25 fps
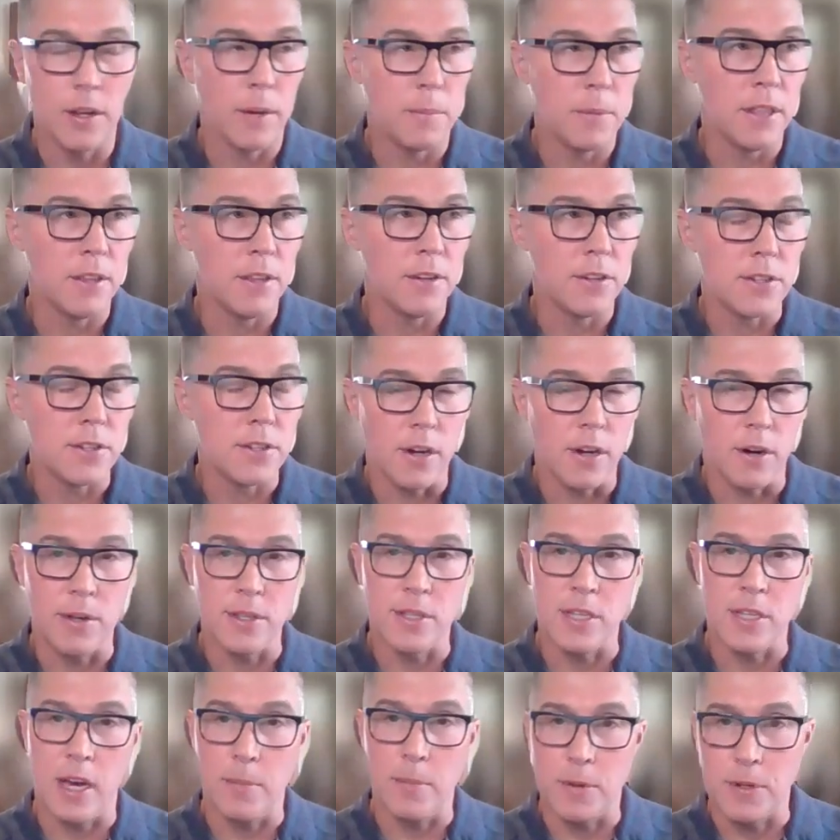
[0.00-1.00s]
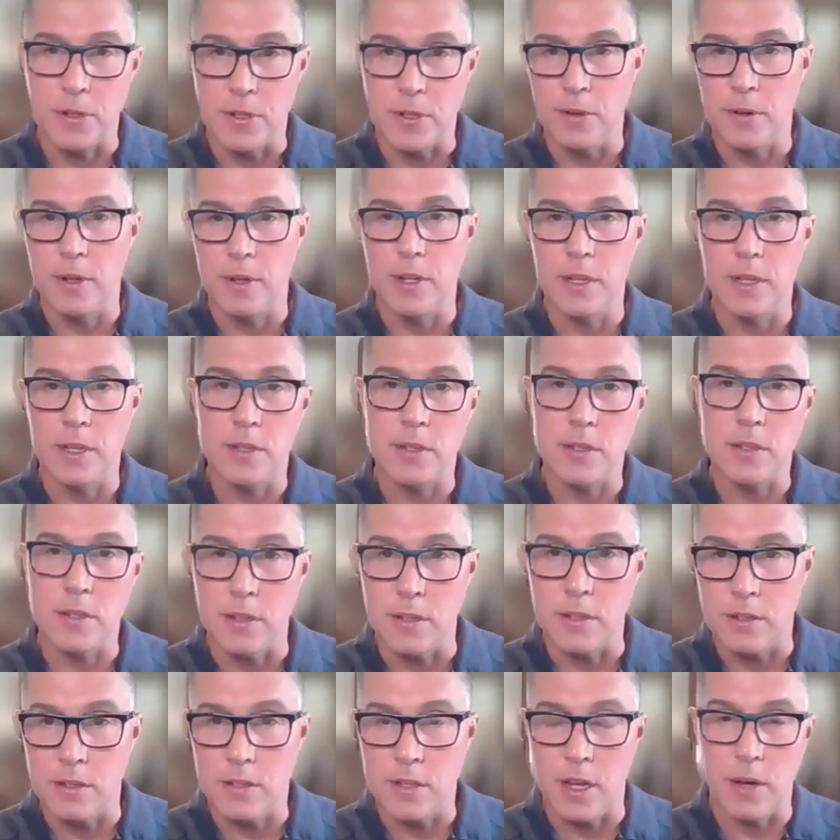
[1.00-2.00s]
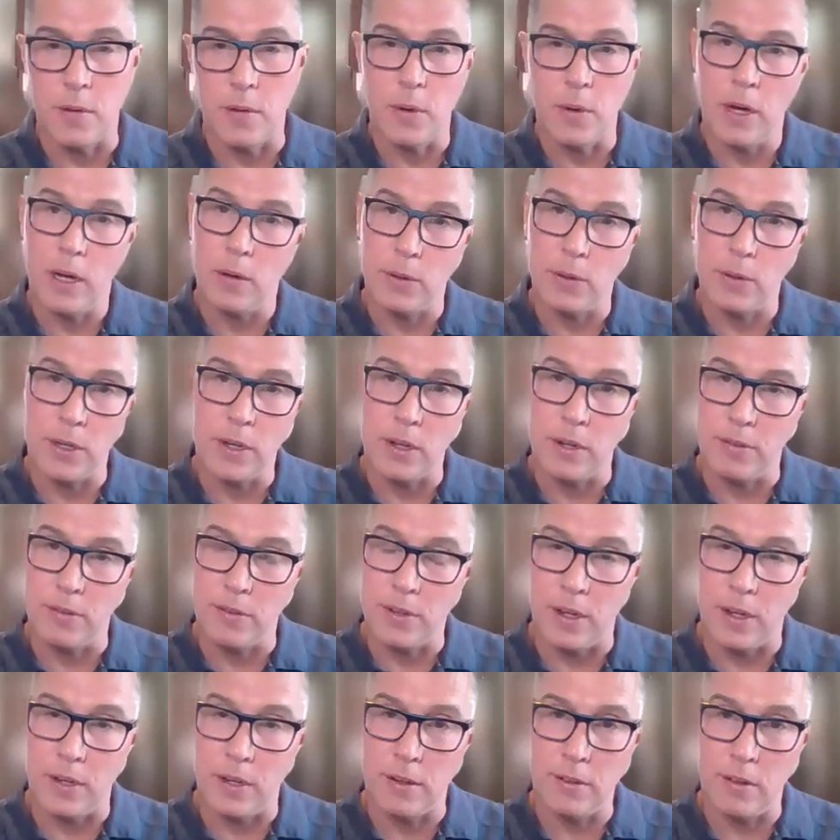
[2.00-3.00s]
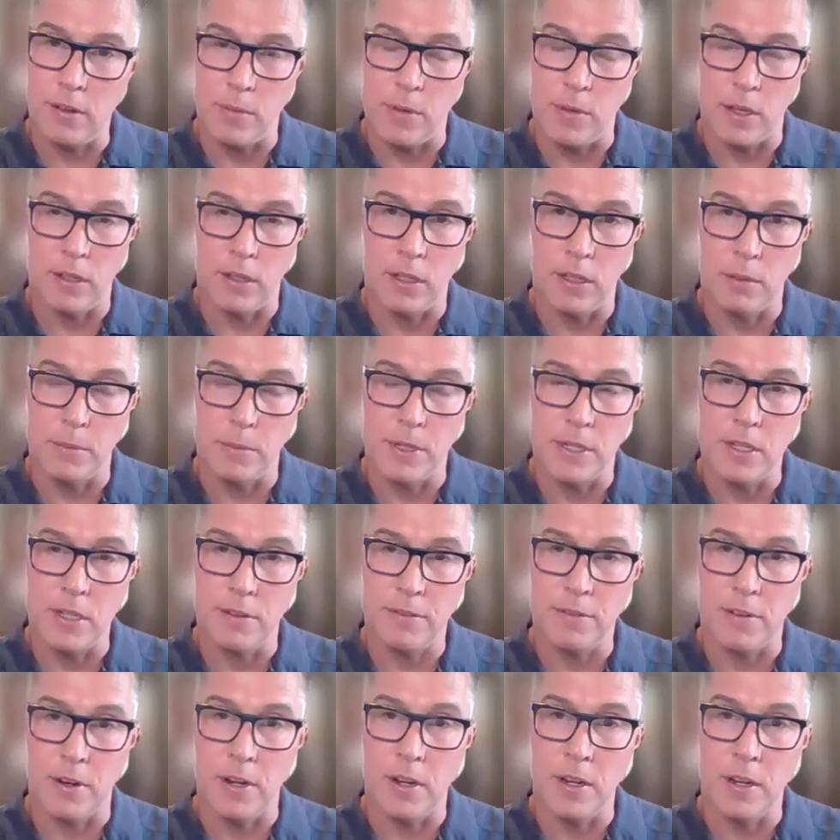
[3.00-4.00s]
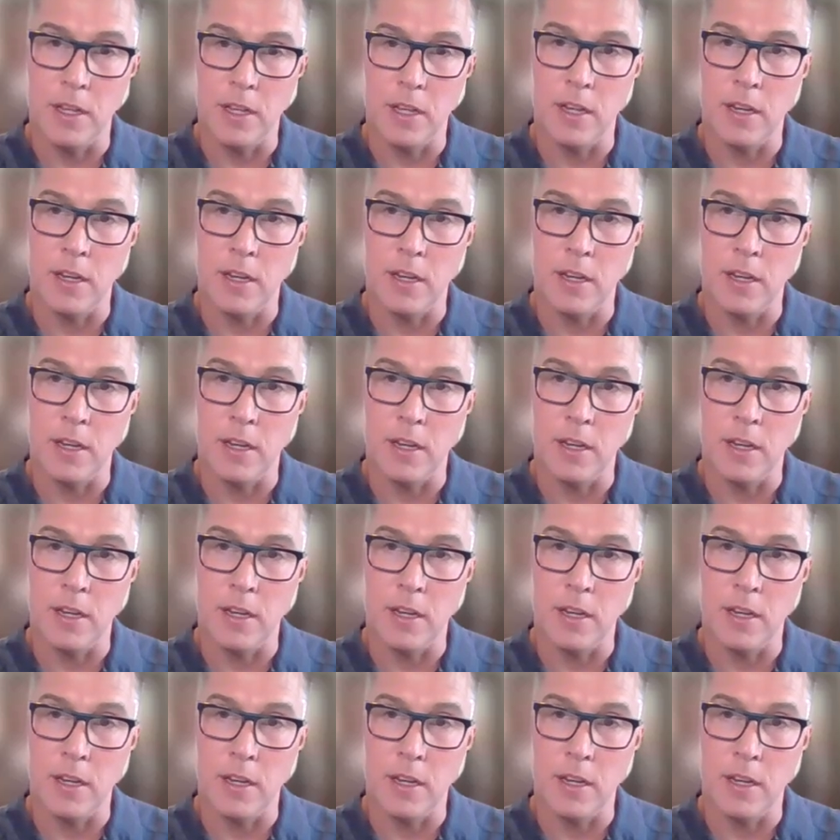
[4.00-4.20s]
I mean, there's always opportunities to say, well, we could have done something a little bit different.